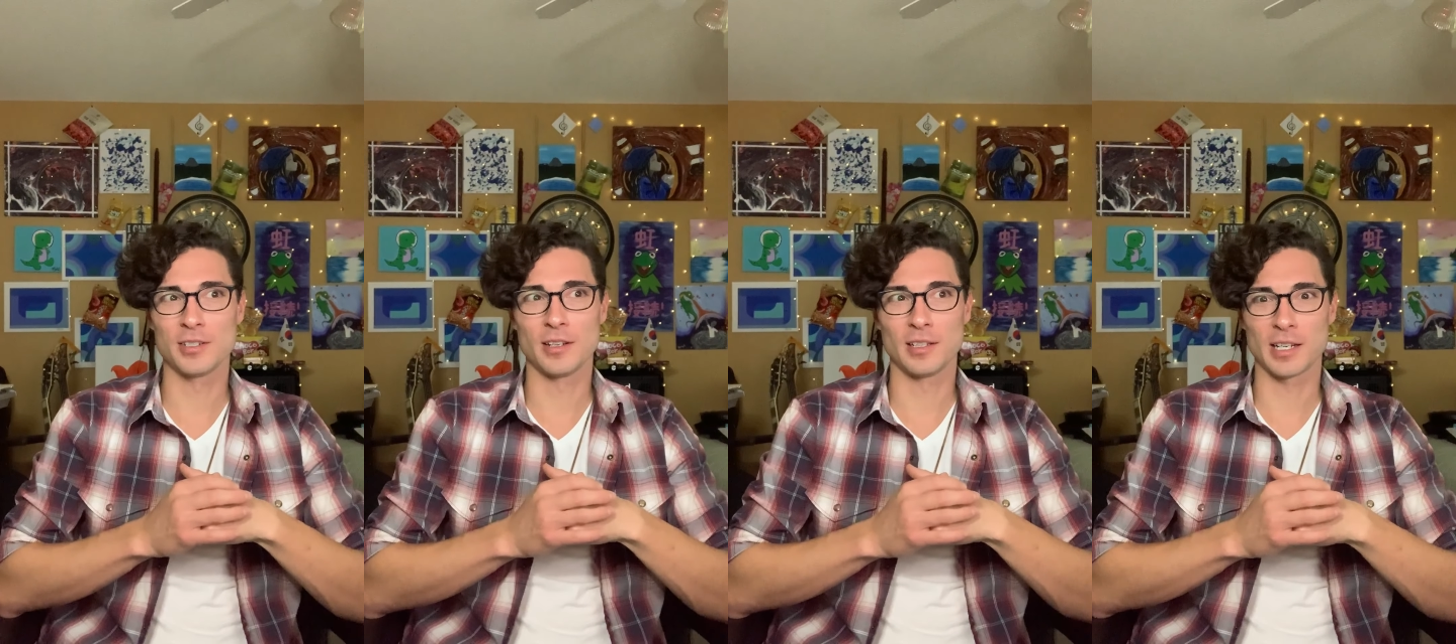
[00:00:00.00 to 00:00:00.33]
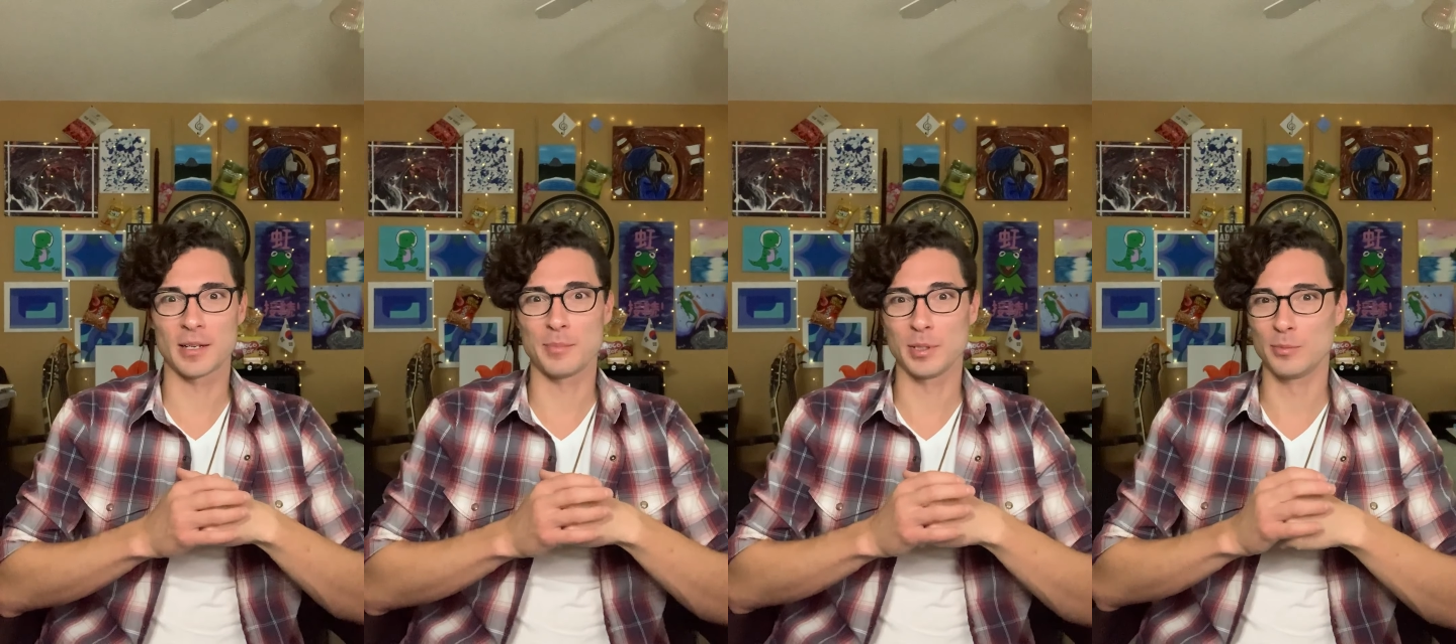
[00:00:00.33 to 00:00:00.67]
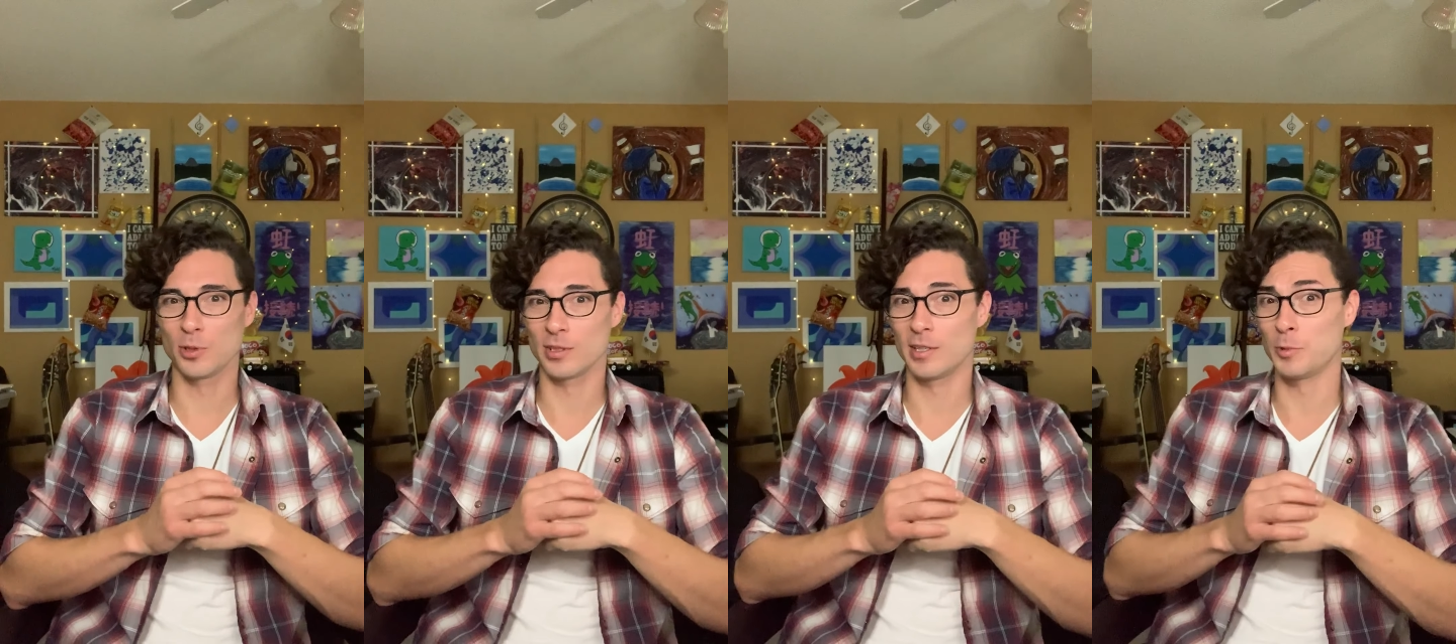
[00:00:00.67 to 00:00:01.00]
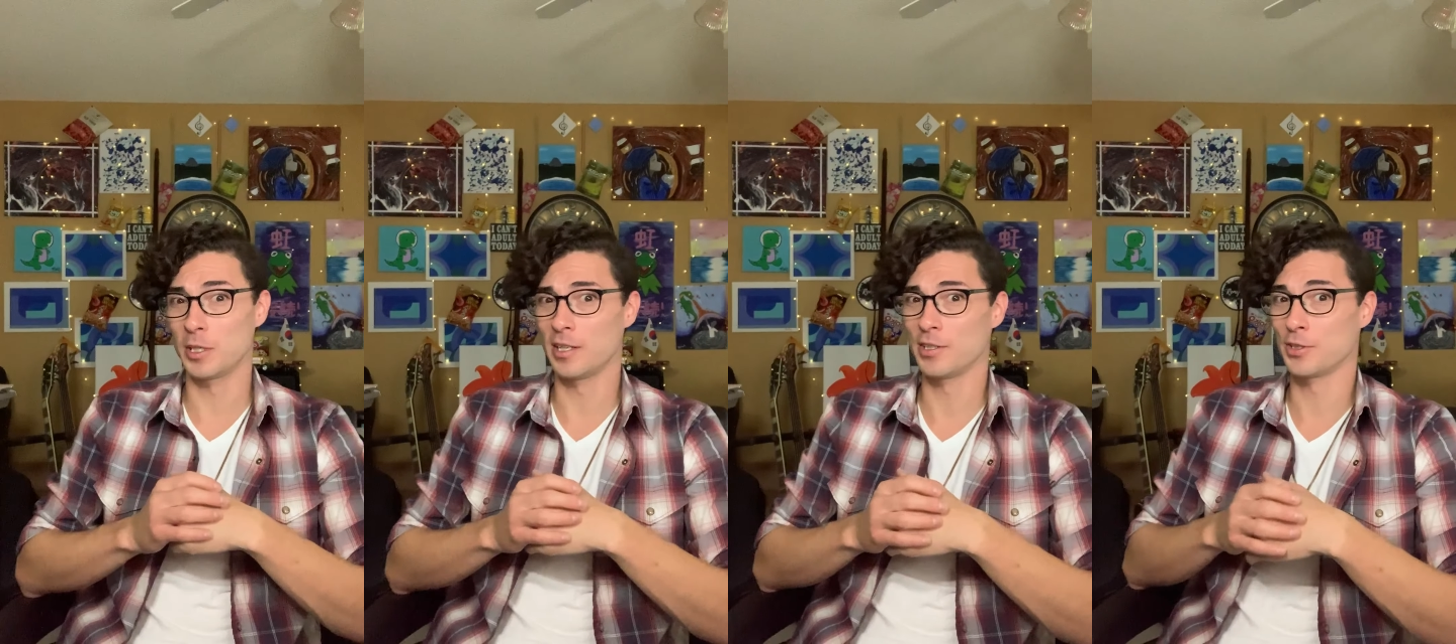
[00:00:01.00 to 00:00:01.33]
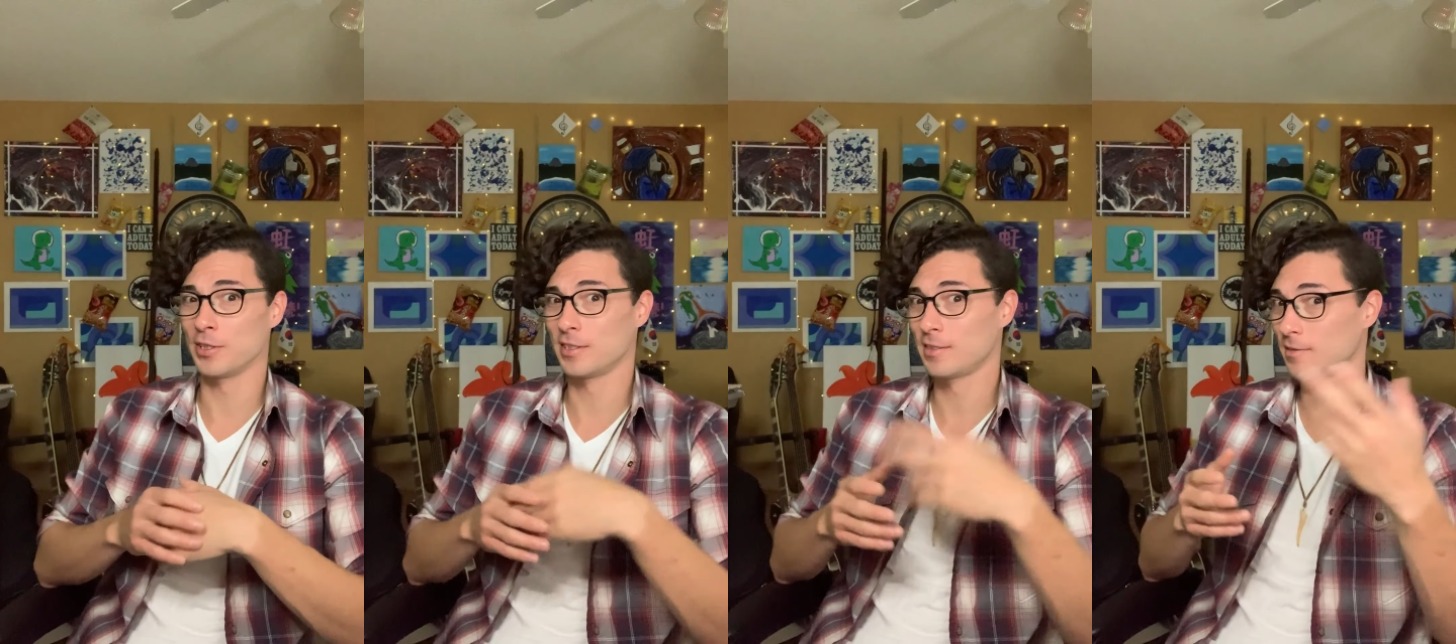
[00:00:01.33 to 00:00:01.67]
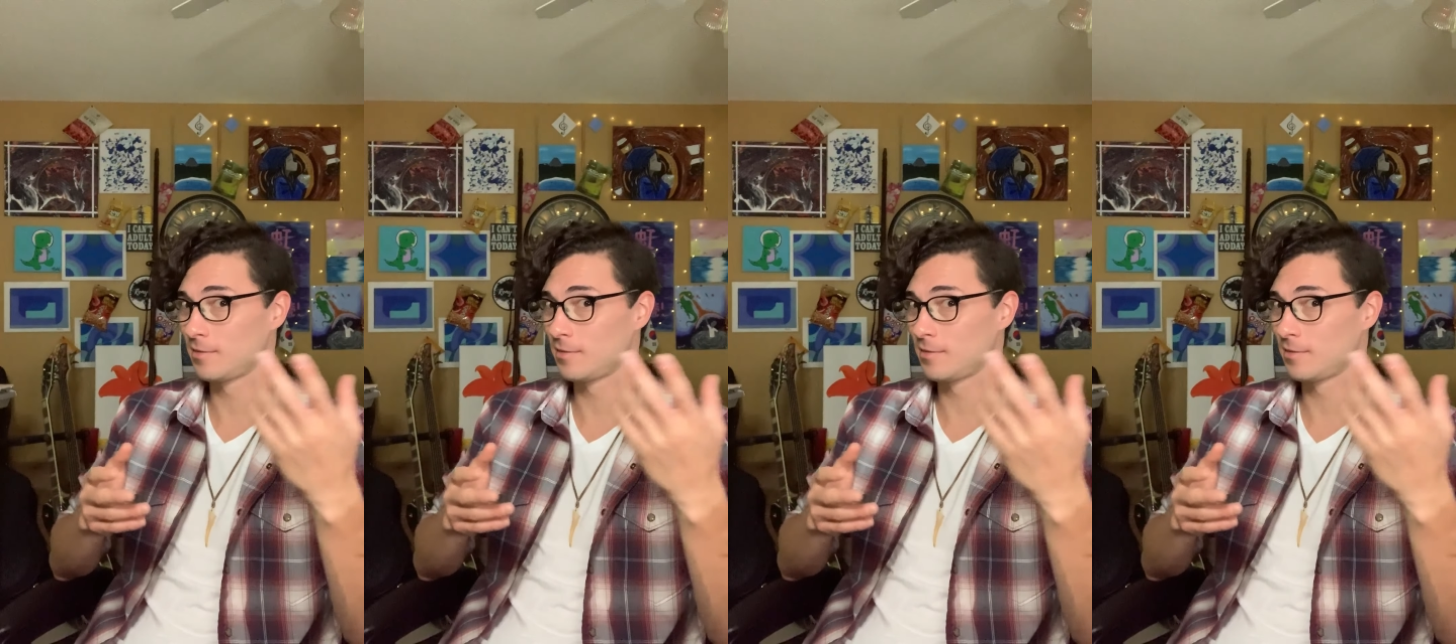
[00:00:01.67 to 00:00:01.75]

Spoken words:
like a Billboard 100